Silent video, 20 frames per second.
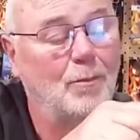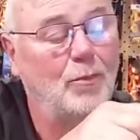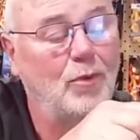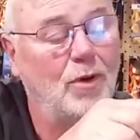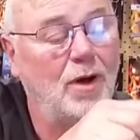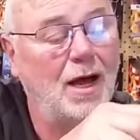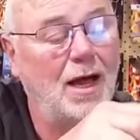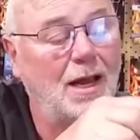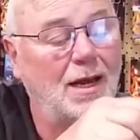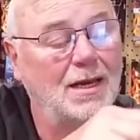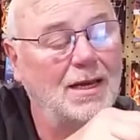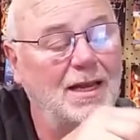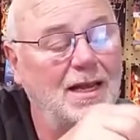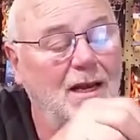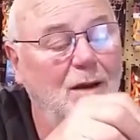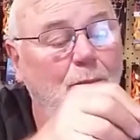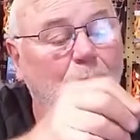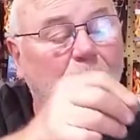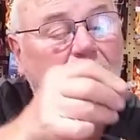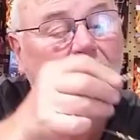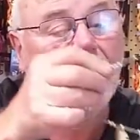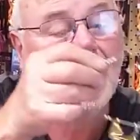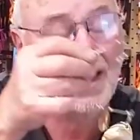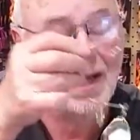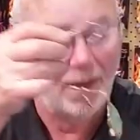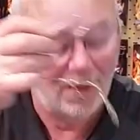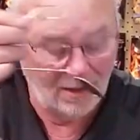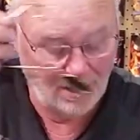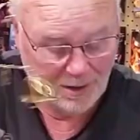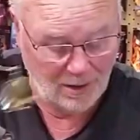put a little bit of
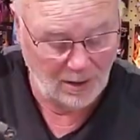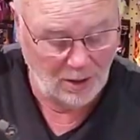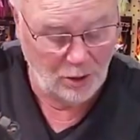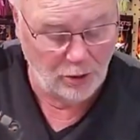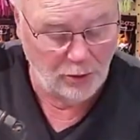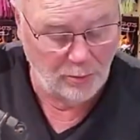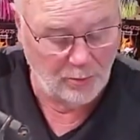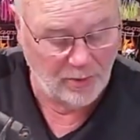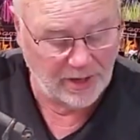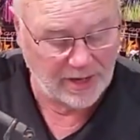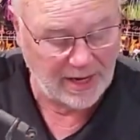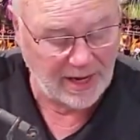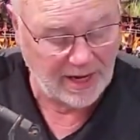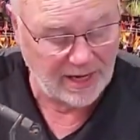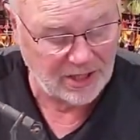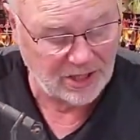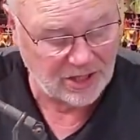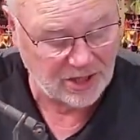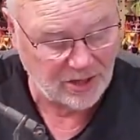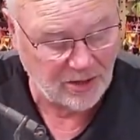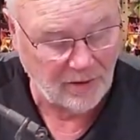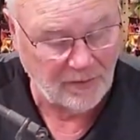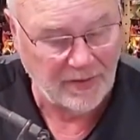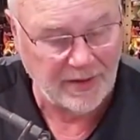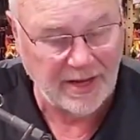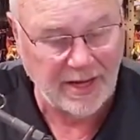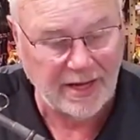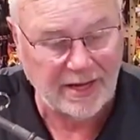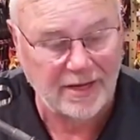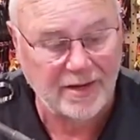lubrication on
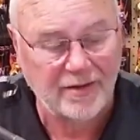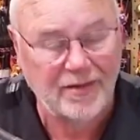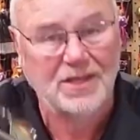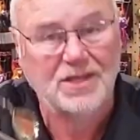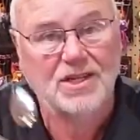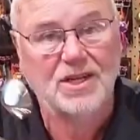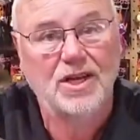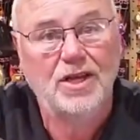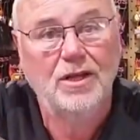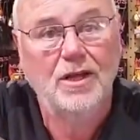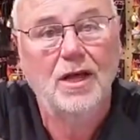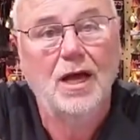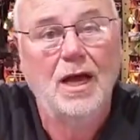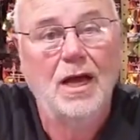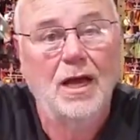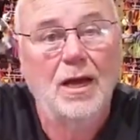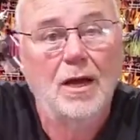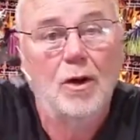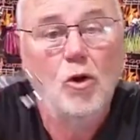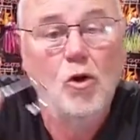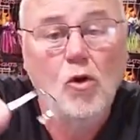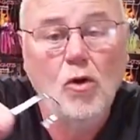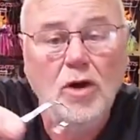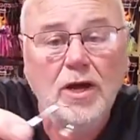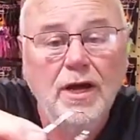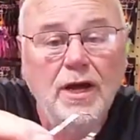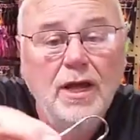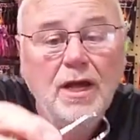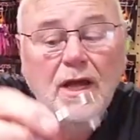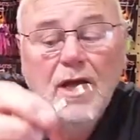the end of the hook.